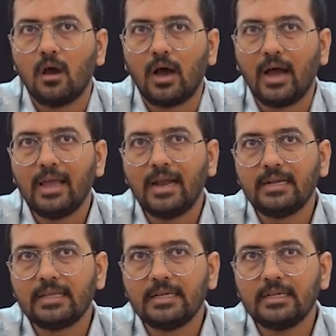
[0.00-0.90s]
High
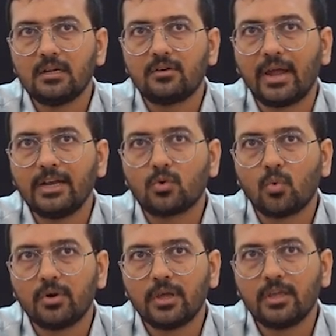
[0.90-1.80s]
anterior right
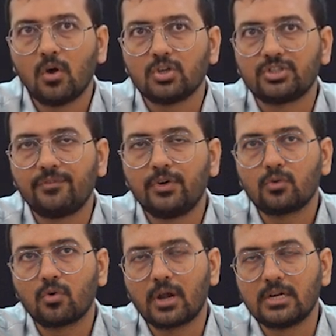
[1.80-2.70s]
coronary or
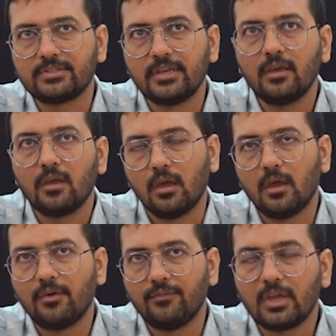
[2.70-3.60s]
Shepherd-Crook
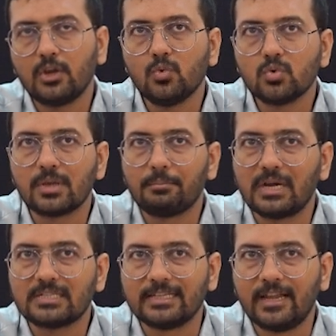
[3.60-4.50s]
RCA, we can use
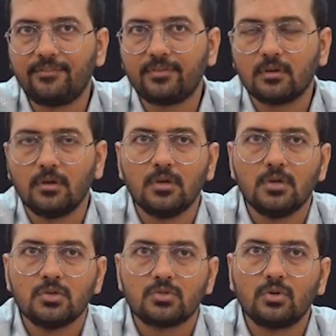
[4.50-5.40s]
Emplart's left.
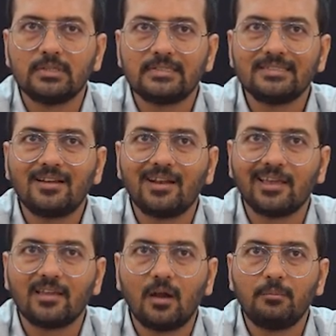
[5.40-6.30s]
So this is a
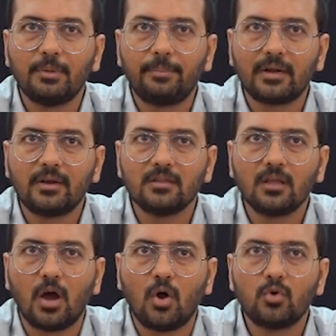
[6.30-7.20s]
diagram depicting
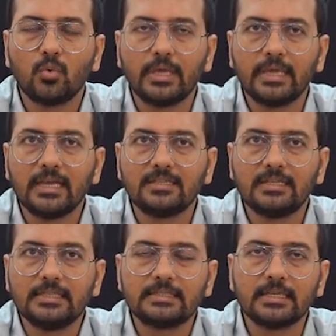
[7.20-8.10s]
the how to engage
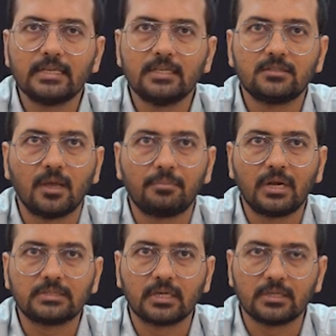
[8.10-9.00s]
and disengage the
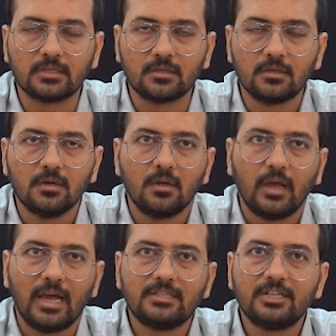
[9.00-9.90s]
Emplart's catheter,
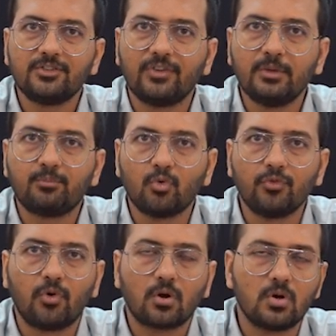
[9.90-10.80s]
as it is very prone
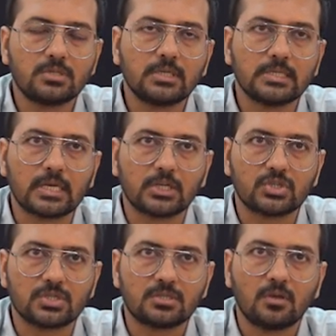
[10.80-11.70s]
for causing
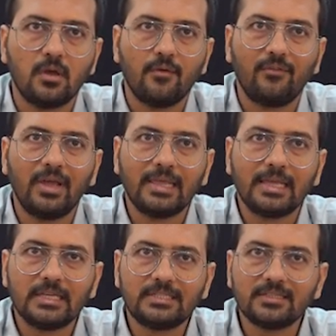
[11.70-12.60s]
dissections. While
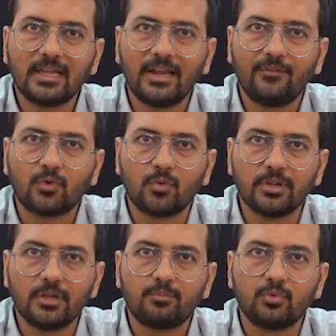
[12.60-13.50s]
engaging the left
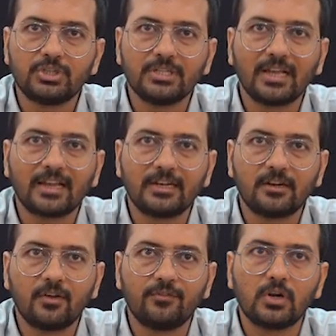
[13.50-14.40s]
coronary, pushing the
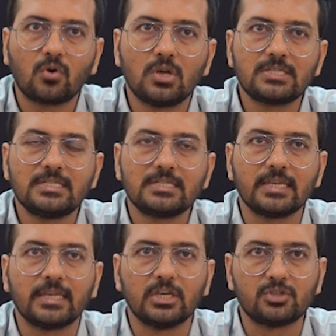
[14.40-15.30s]
catheter will cause
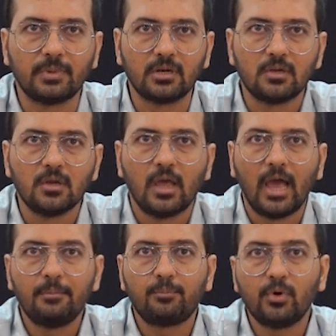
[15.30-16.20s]
disengagement,
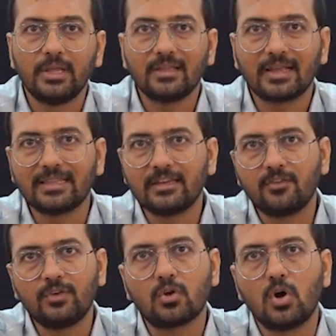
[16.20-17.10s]
and pulling the
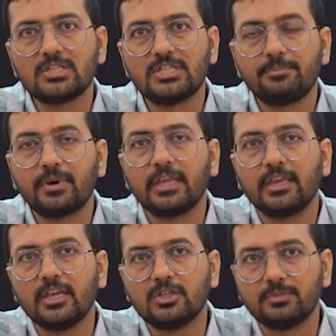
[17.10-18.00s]
catheter will cause deeper
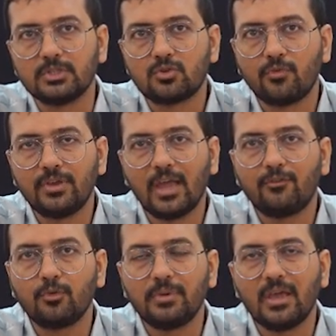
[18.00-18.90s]
engagement. So we
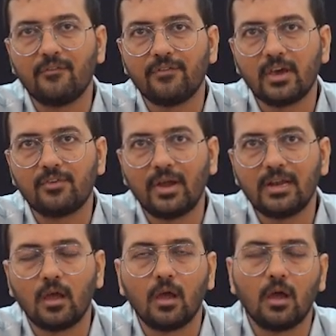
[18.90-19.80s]
have to be aware
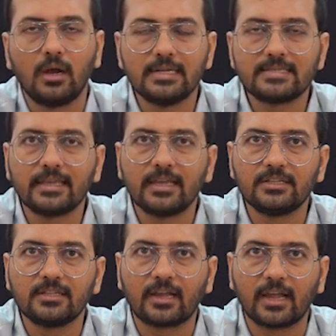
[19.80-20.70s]
while
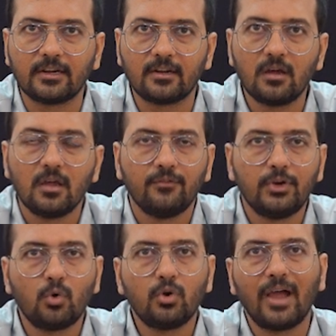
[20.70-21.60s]
disengaging the catheter. We
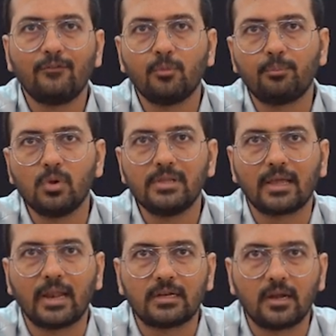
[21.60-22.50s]
don't have to pull the
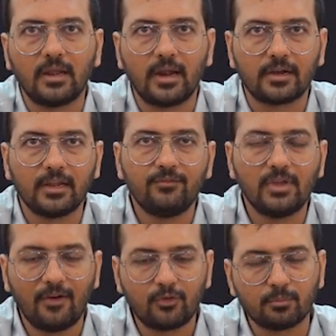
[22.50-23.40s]
catheter directly, we
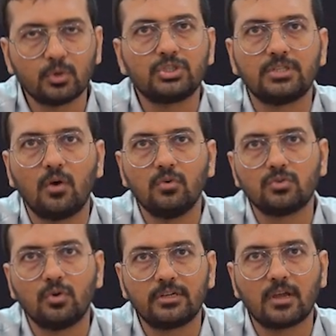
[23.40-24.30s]
have to push down
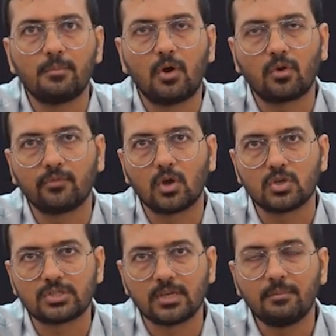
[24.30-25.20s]
so it come out of the
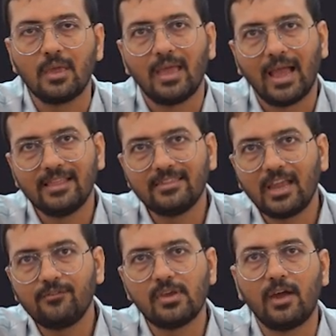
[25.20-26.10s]
ostium, and
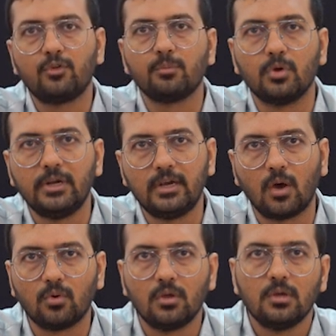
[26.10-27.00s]
then we have to pull it
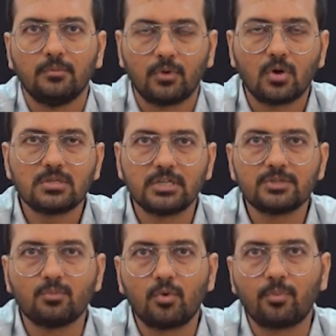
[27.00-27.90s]
down, because it
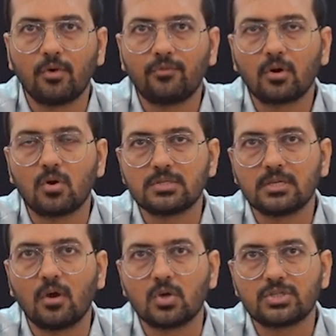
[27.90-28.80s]
is more prone for
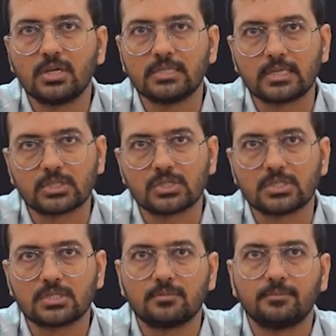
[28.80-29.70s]
causing osteal
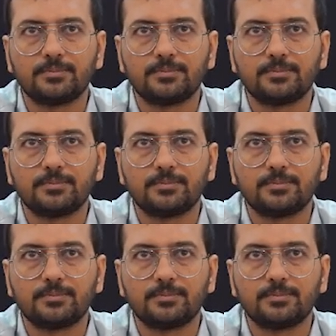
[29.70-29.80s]
dissections.